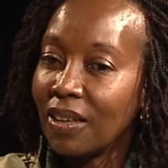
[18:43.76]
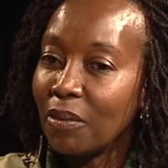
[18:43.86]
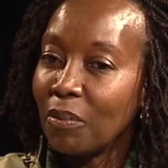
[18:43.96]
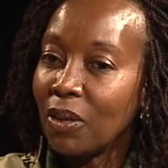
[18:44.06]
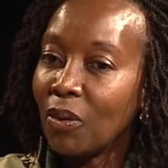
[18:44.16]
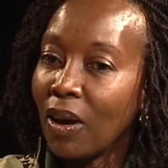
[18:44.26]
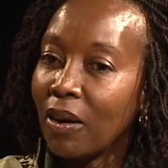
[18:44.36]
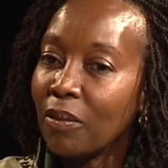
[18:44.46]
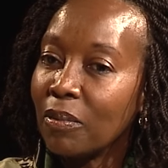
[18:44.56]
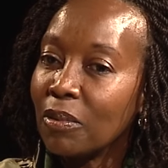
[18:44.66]
we know
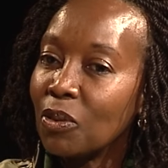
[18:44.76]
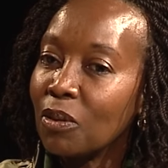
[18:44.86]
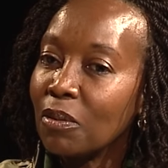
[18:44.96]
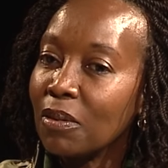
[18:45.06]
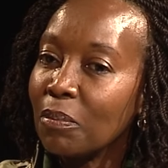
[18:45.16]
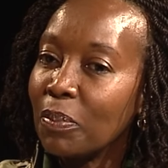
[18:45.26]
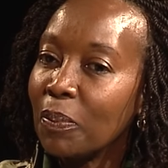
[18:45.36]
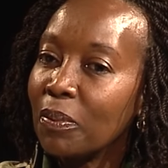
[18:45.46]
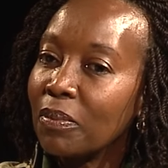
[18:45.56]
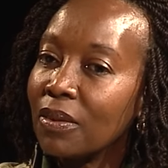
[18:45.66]
how to,
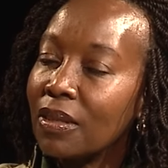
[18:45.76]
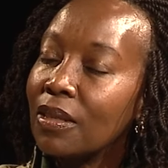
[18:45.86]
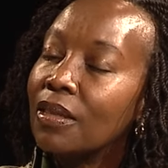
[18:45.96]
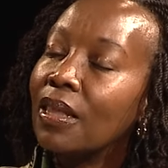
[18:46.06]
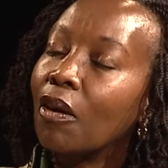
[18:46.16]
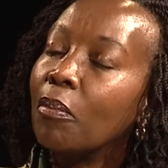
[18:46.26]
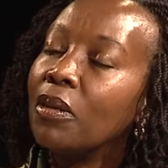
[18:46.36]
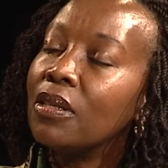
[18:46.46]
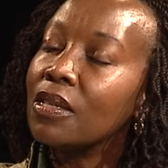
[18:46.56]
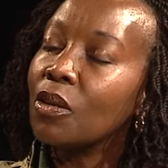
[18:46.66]
the
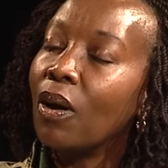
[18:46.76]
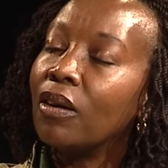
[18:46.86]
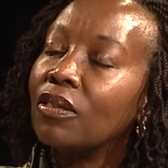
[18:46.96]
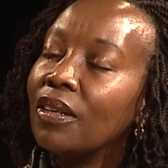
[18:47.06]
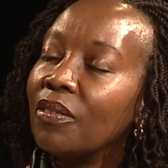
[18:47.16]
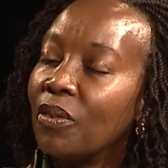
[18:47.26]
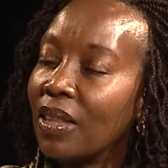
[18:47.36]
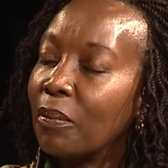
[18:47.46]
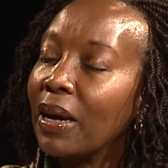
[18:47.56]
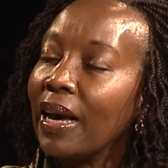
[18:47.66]
communities know how to live with the